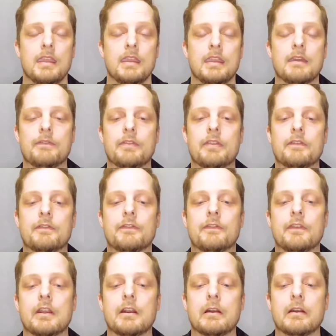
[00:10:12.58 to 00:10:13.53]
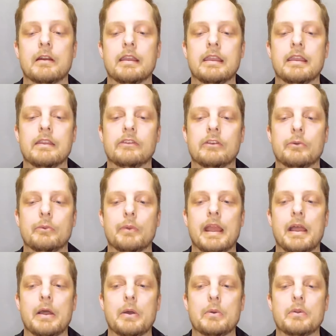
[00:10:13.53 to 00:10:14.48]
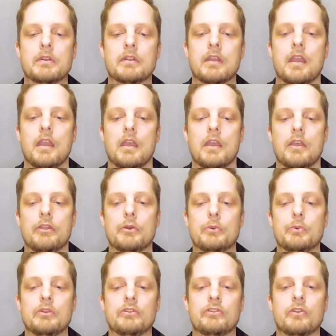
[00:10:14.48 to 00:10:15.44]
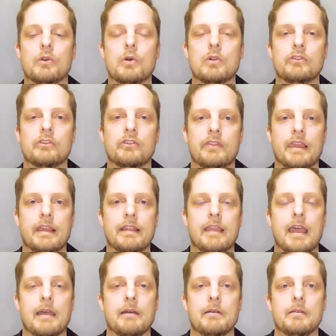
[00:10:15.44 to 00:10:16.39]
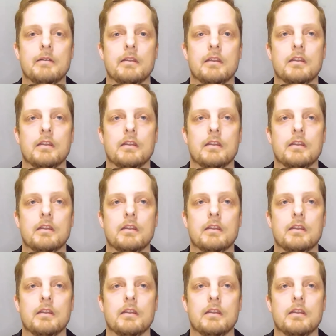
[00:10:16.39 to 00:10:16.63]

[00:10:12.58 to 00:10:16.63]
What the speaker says: If the fear is around the results that that